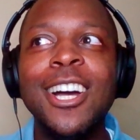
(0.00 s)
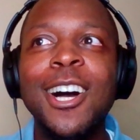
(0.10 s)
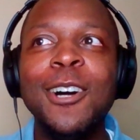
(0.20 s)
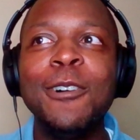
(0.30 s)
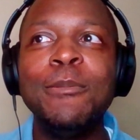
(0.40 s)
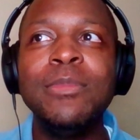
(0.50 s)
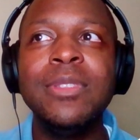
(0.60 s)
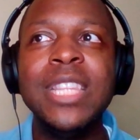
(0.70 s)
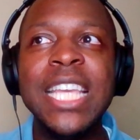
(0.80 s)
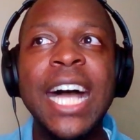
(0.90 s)
um,
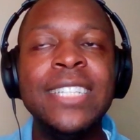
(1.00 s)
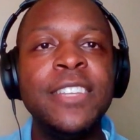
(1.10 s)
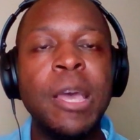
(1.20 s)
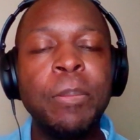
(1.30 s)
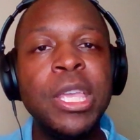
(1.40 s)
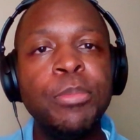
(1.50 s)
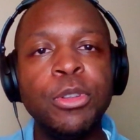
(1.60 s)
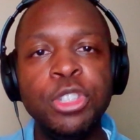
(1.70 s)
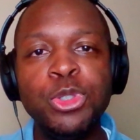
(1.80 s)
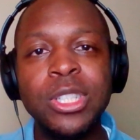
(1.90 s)
the idea that
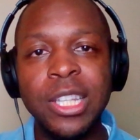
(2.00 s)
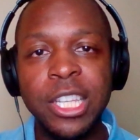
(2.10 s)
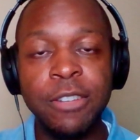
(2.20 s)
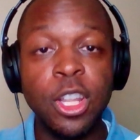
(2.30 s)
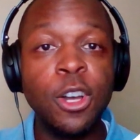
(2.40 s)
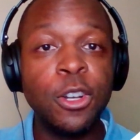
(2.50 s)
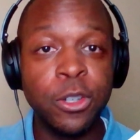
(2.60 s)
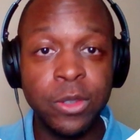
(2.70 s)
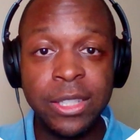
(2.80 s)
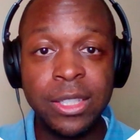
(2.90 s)
people used to live
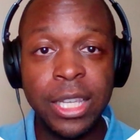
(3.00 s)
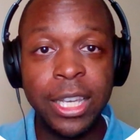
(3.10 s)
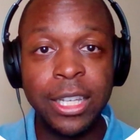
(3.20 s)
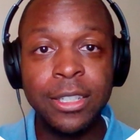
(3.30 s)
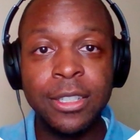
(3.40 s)
longer, let's say,